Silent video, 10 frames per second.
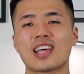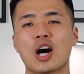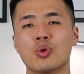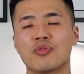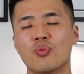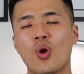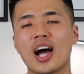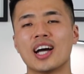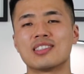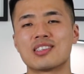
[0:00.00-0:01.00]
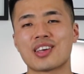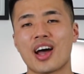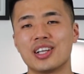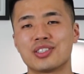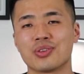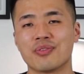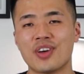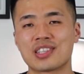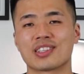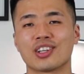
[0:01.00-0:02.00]
start with why I decided to
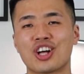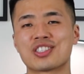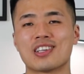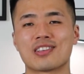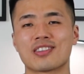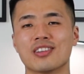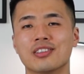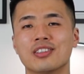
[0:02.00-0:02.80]
invest in Launceston.